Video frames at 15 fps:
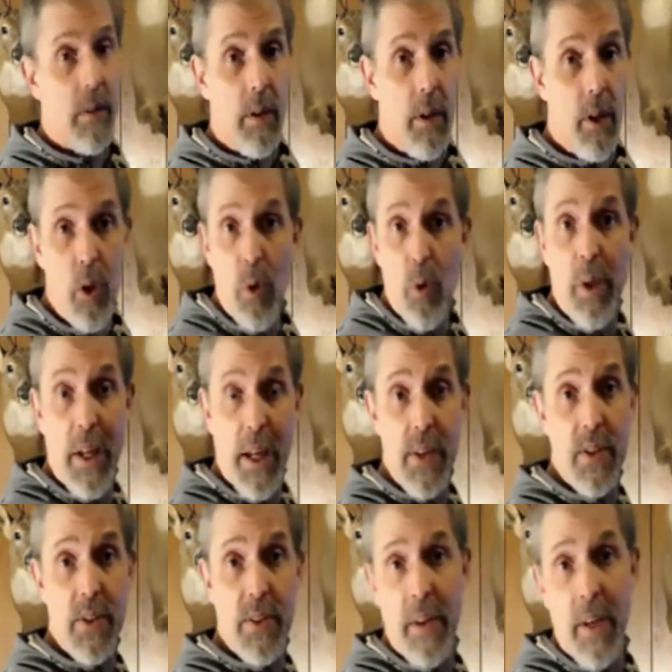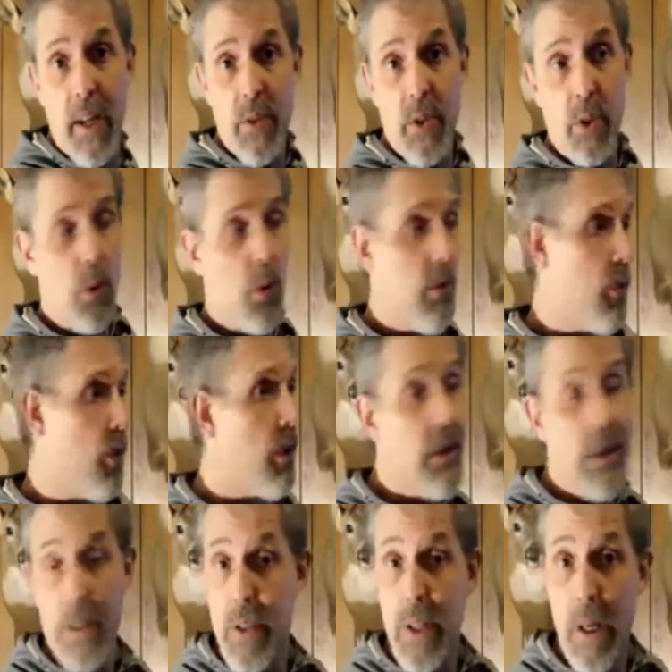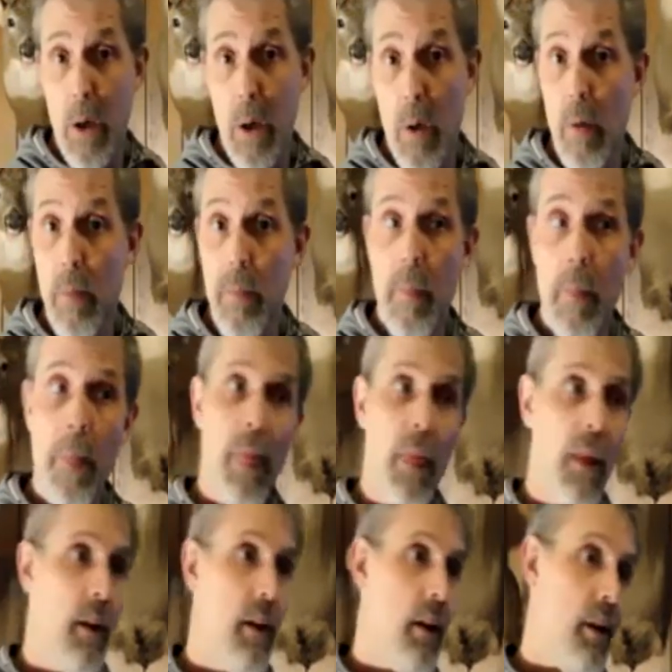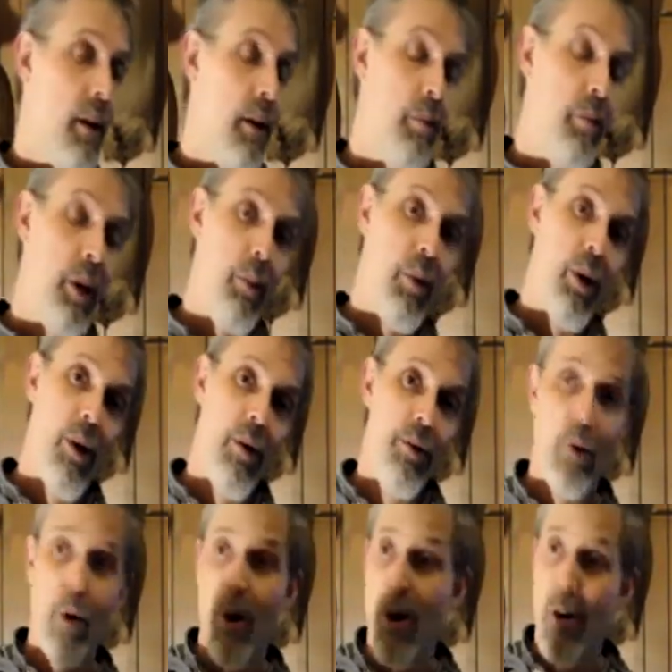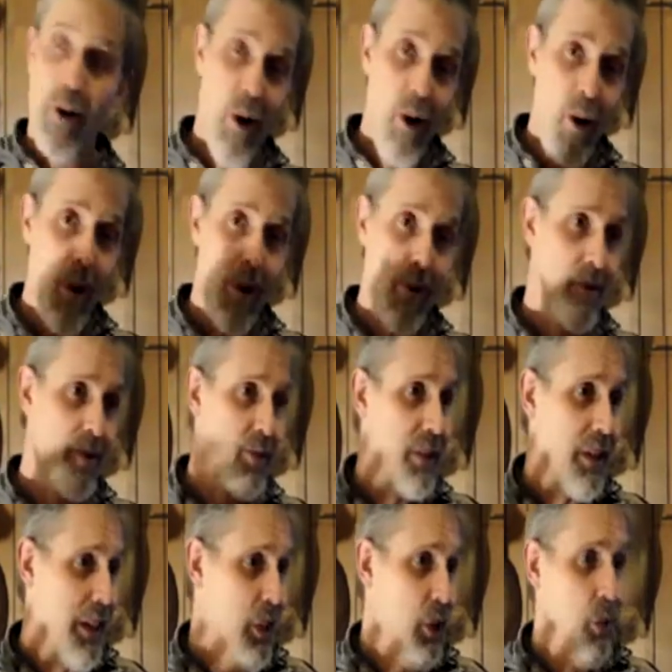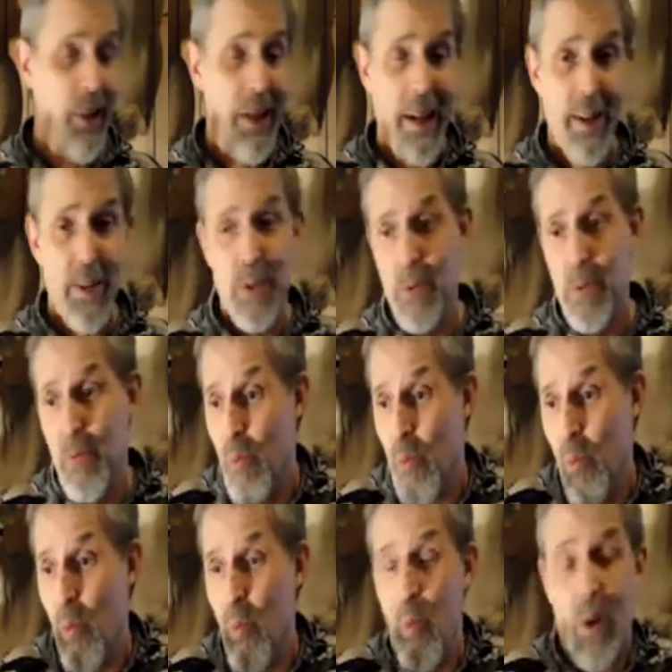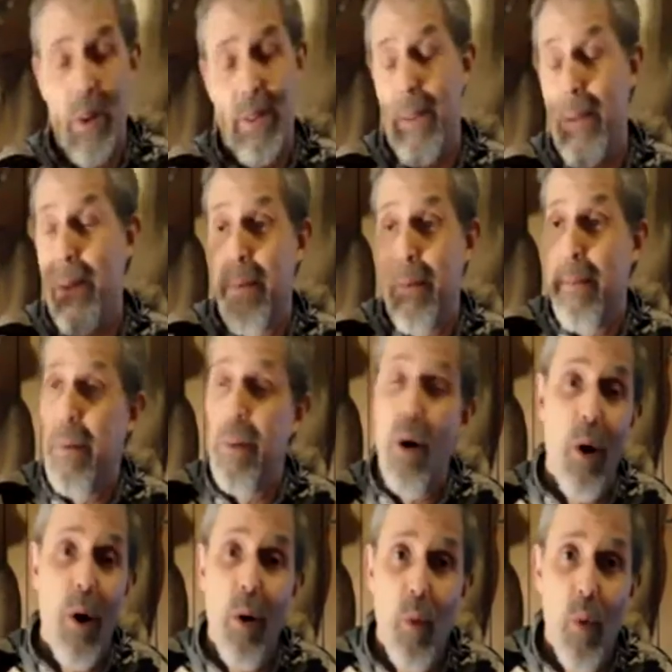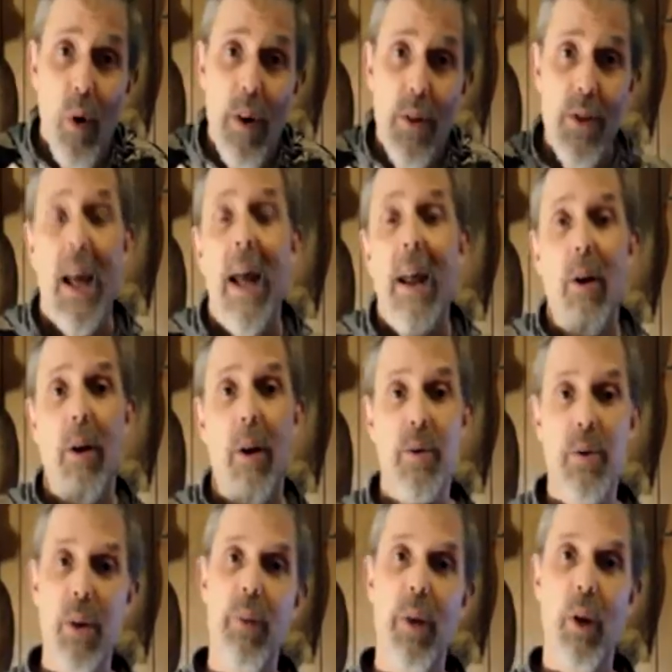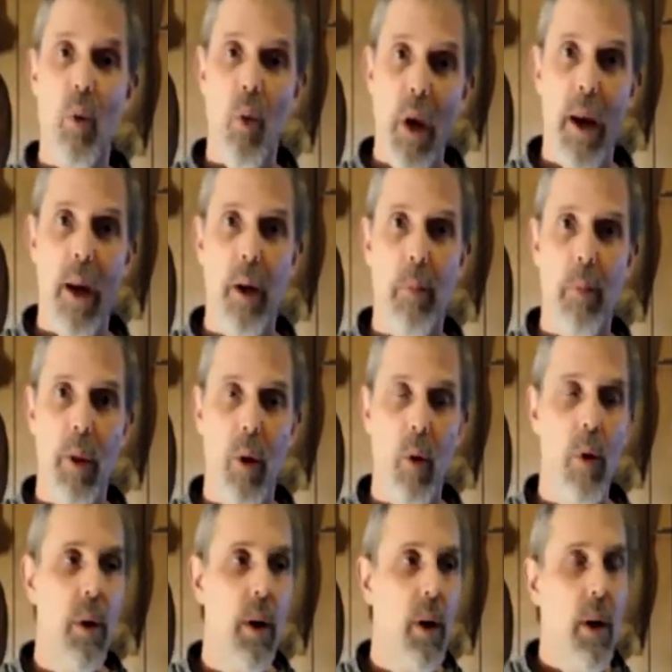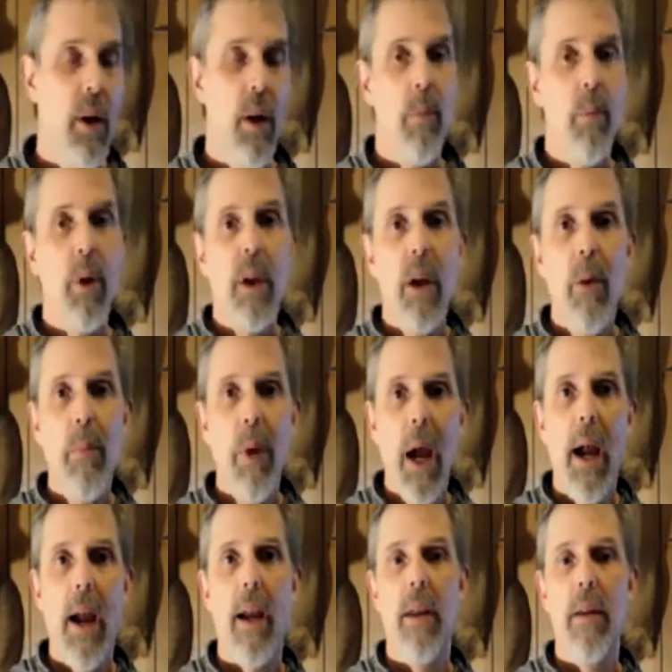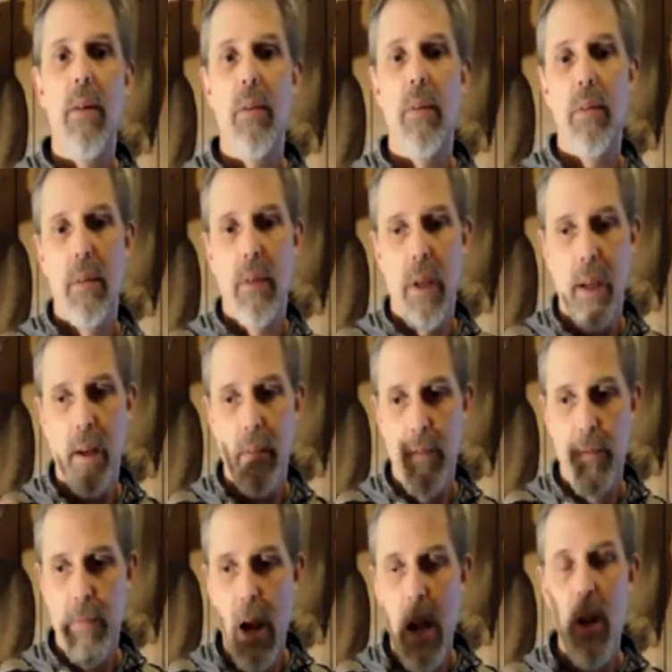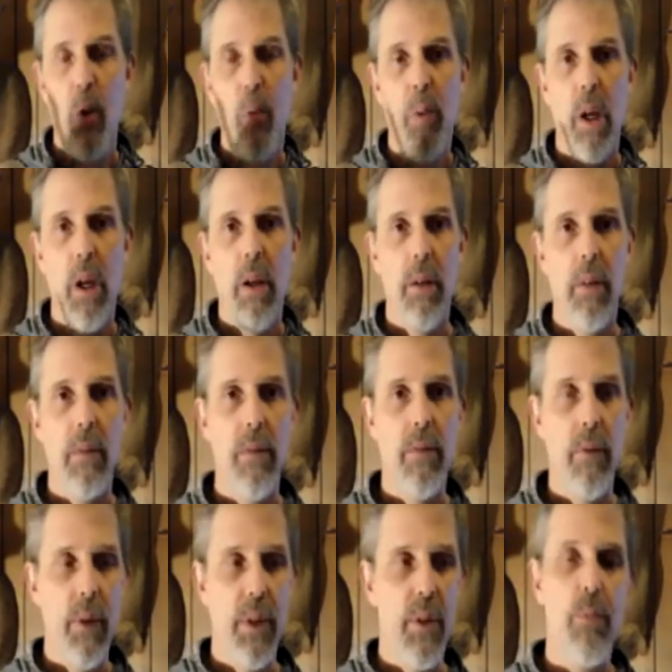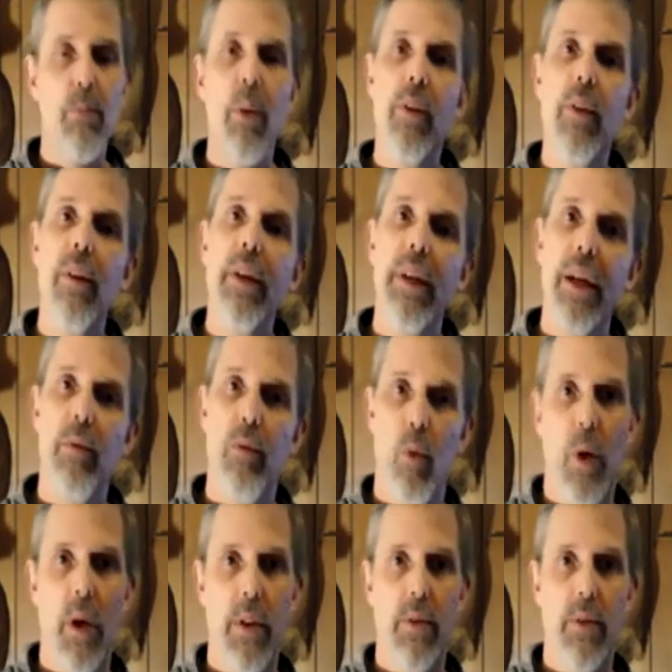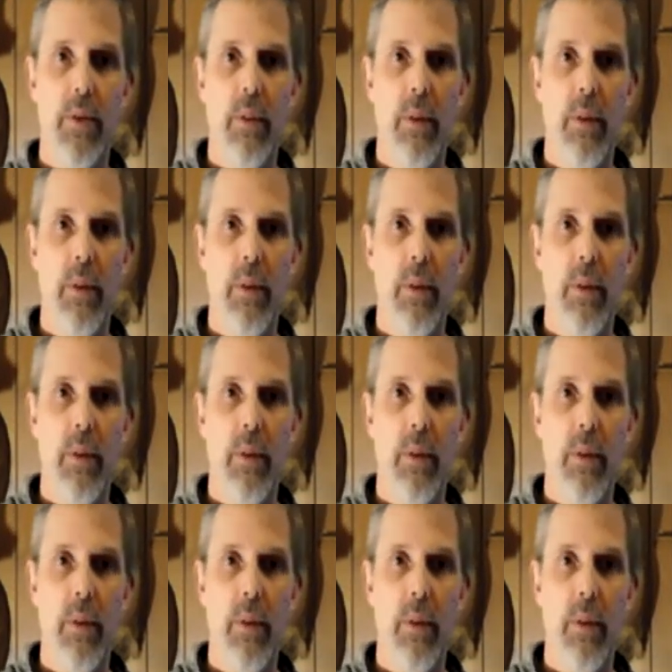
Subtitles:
you guess the net score of one of these deer. Maybe I'll draw cards and you guess what the card was. I don't know, something random though. But come back and follow me for these monthly giveaways.